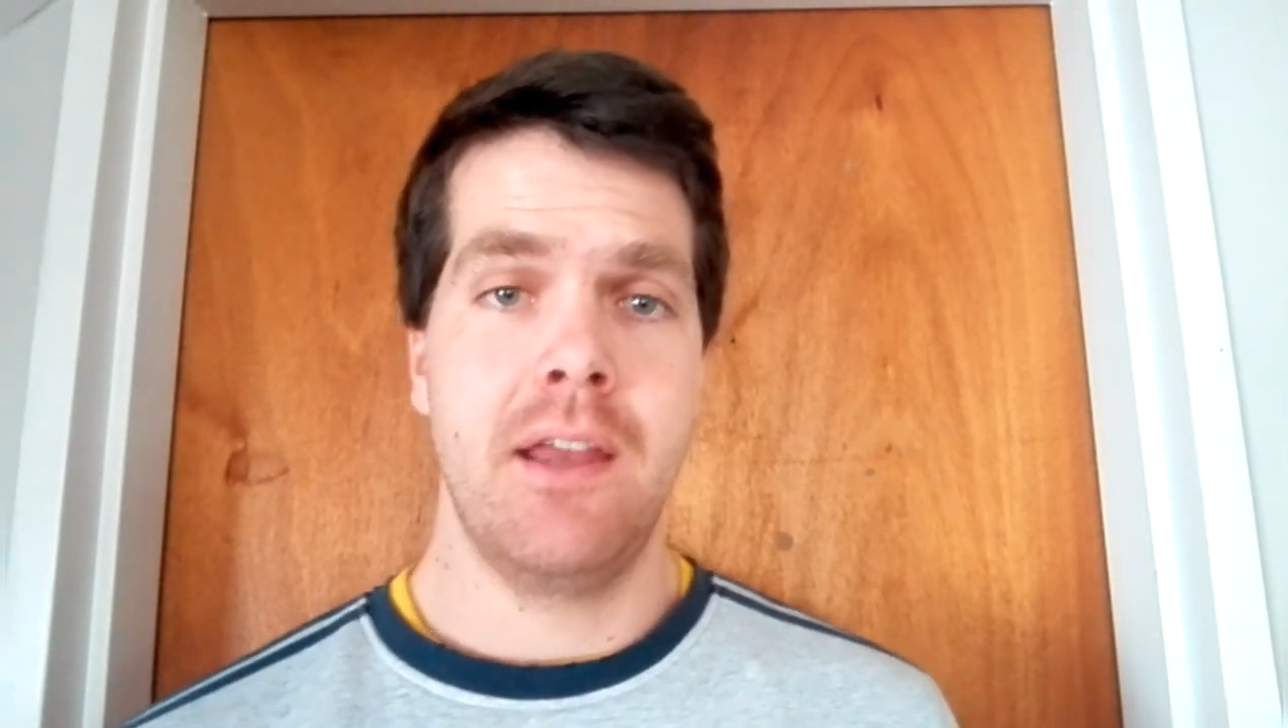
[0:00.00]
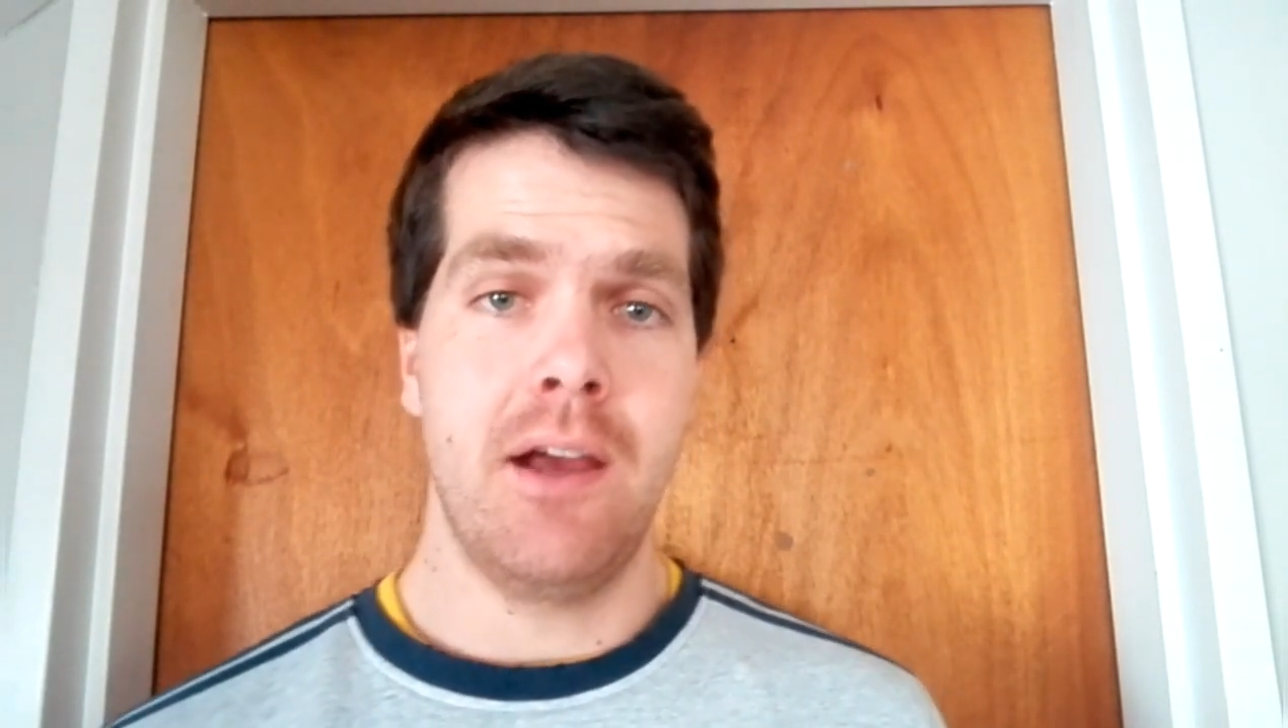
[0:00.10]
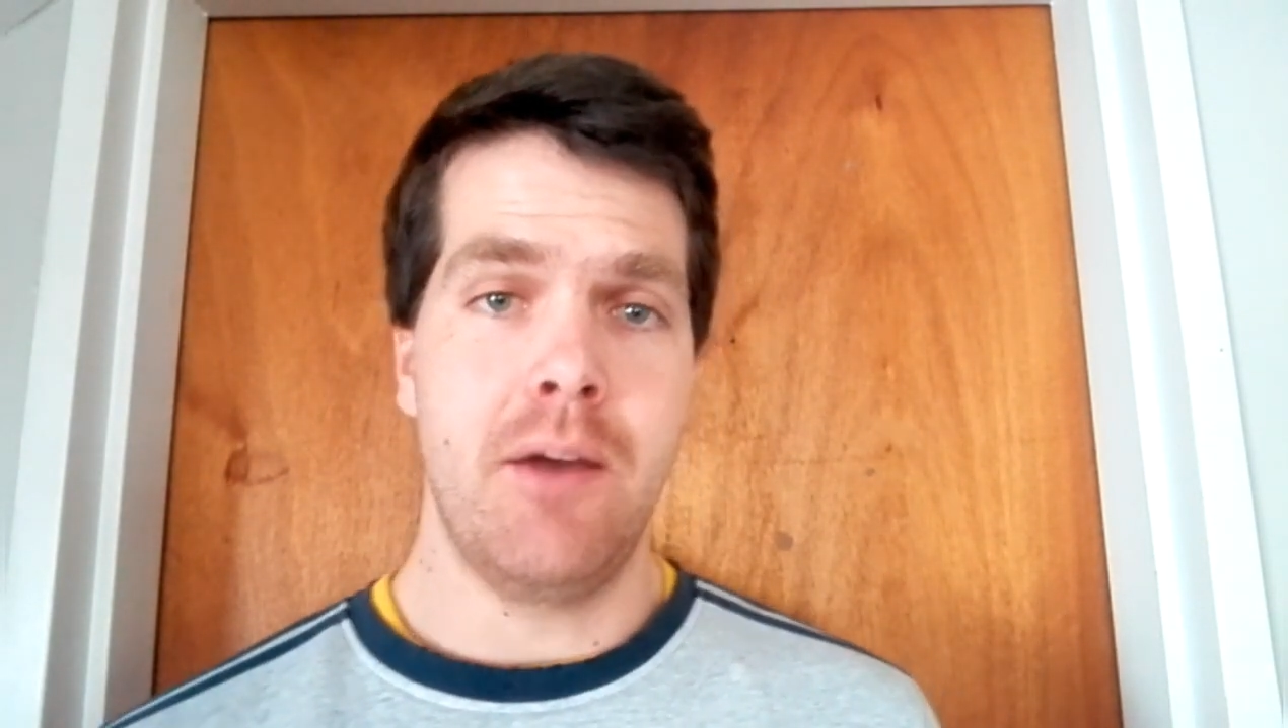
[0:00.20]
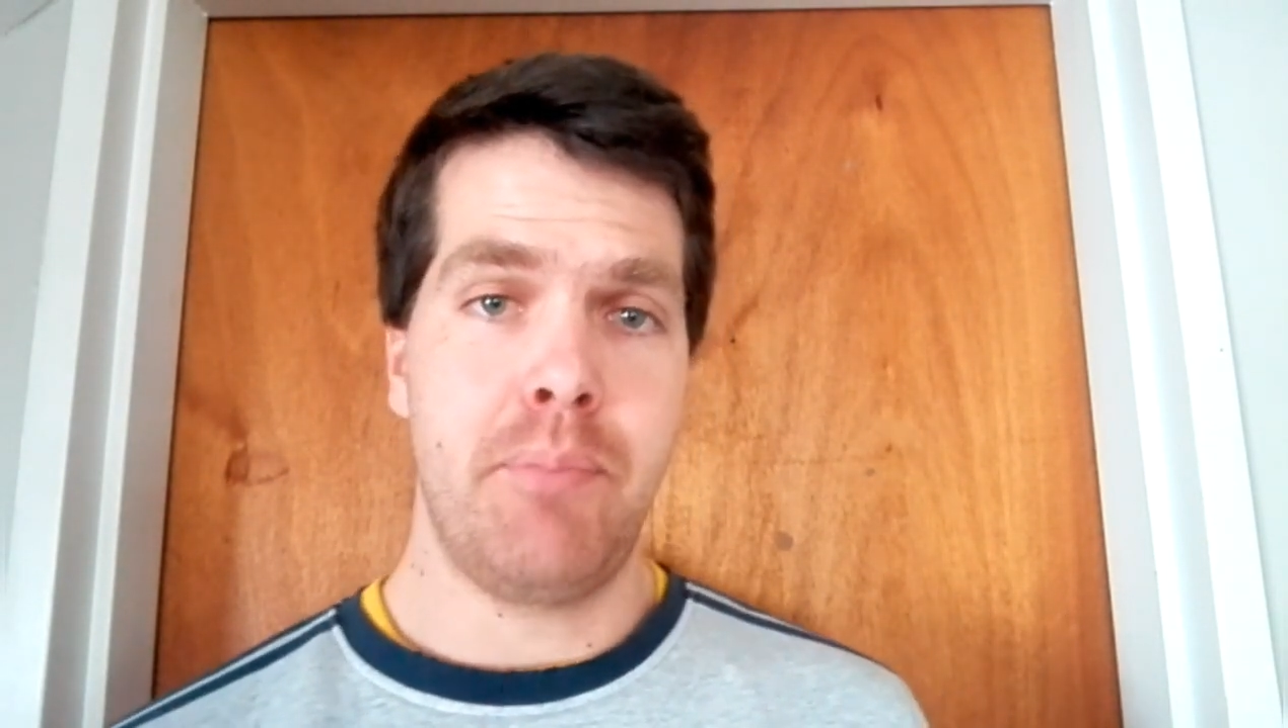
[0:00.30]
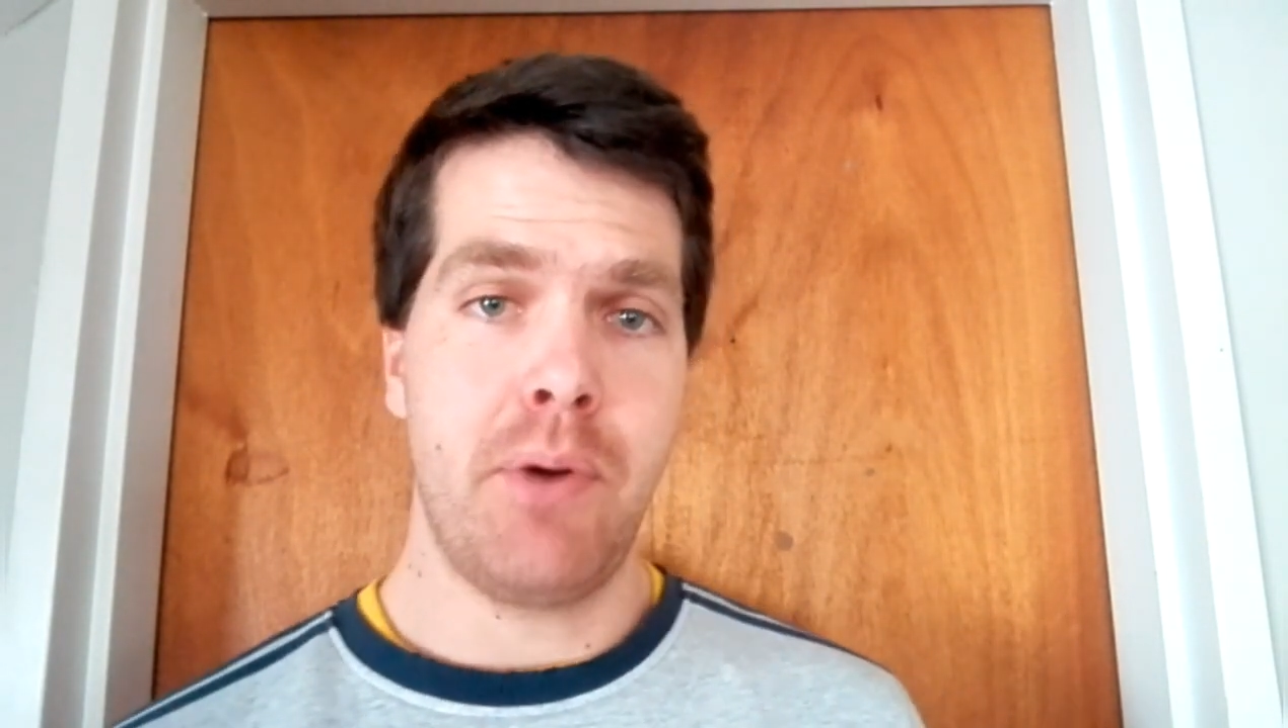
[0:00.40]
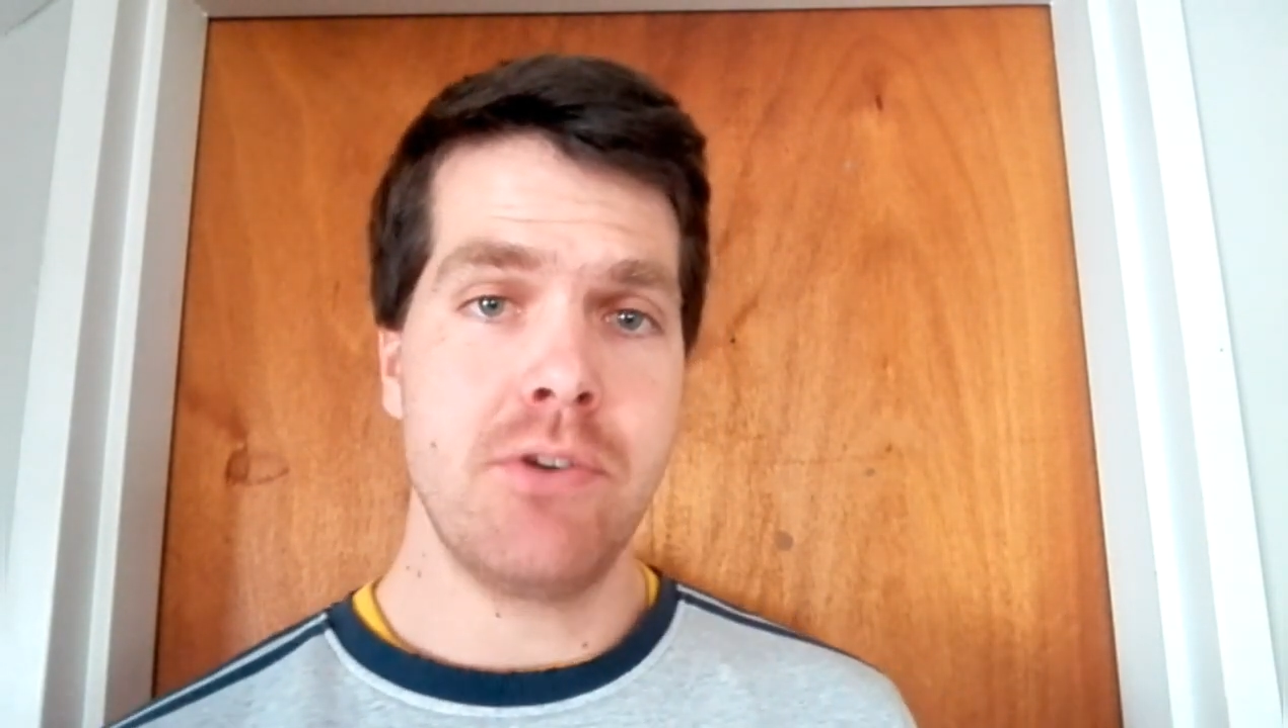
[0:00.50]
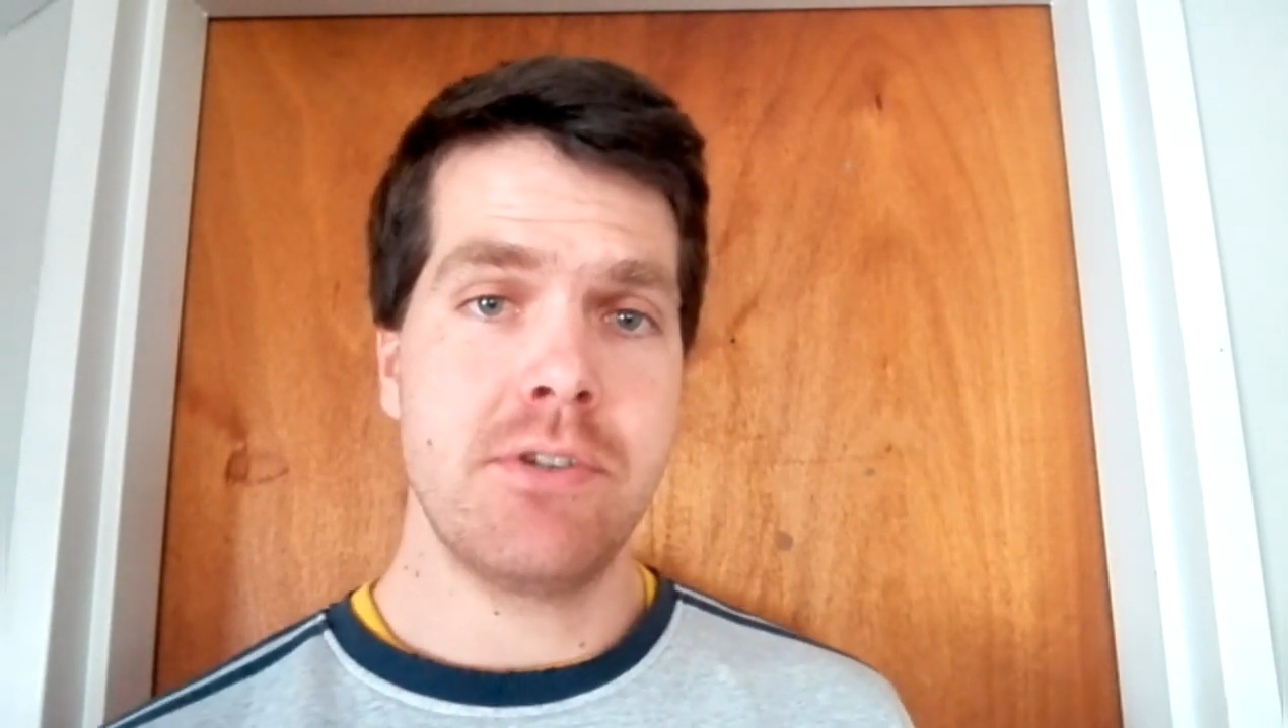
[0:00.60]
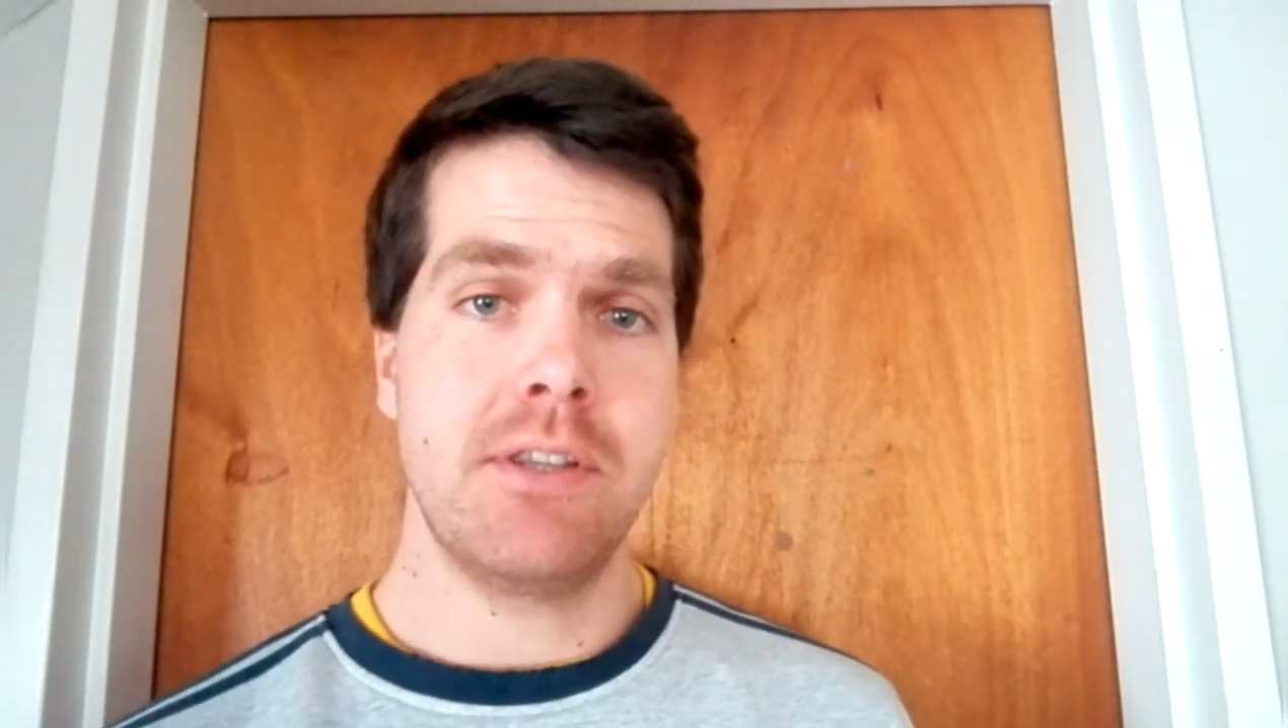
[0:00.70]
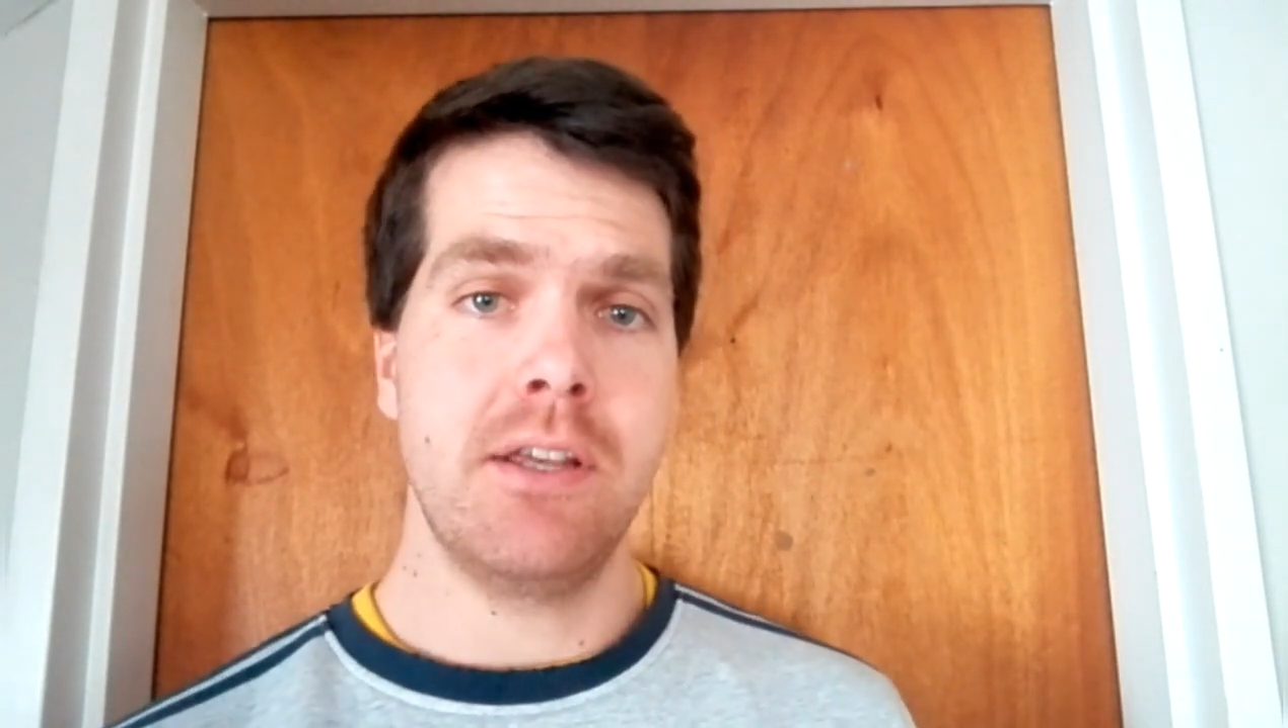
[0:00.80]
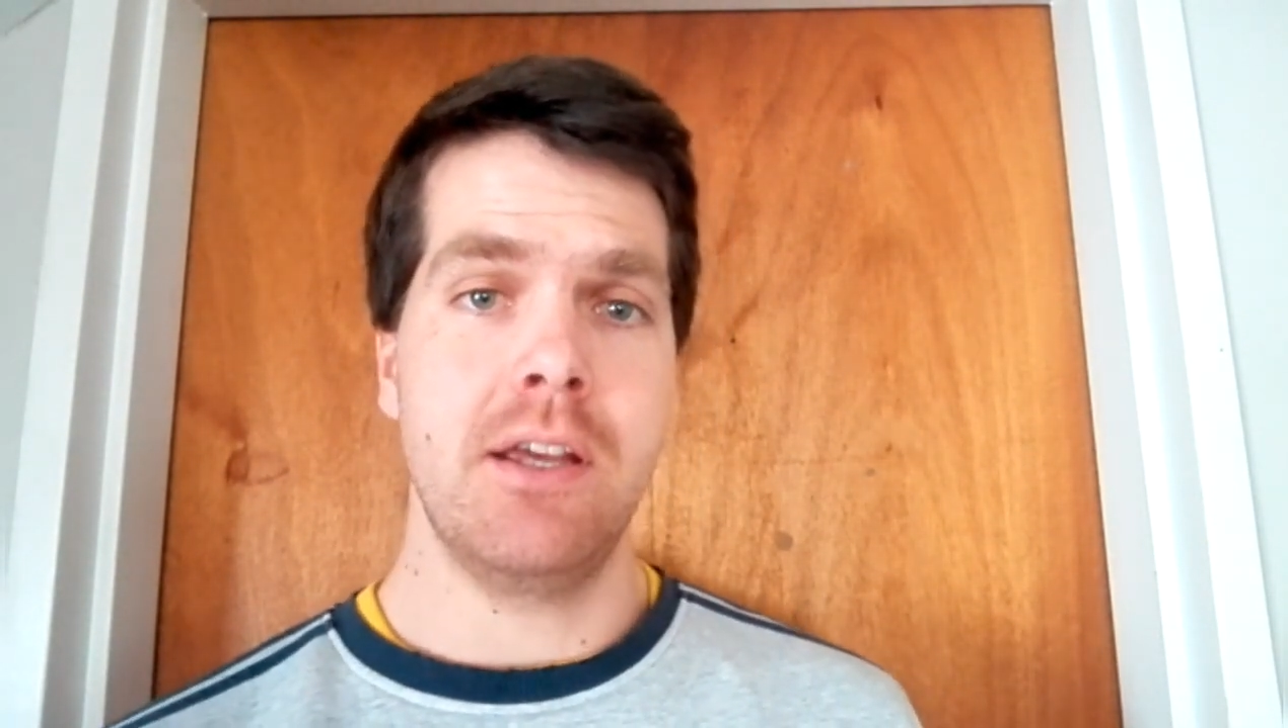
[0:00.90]

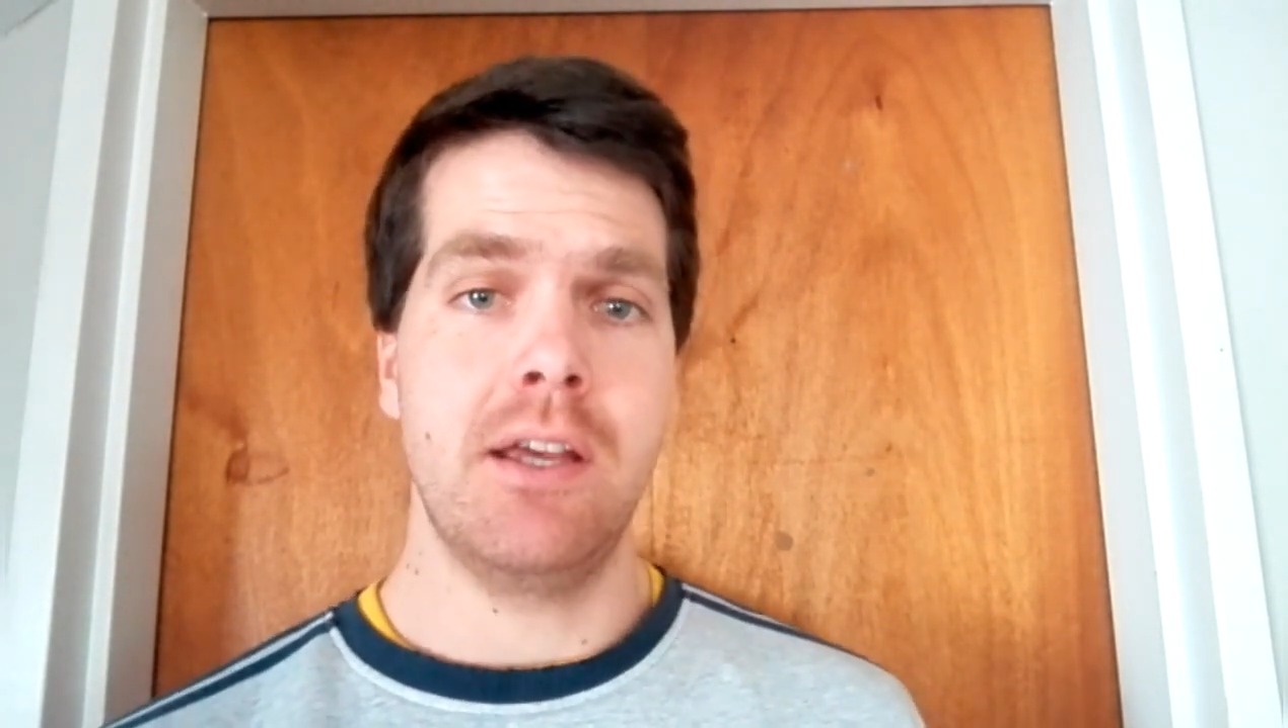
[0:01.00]
approach the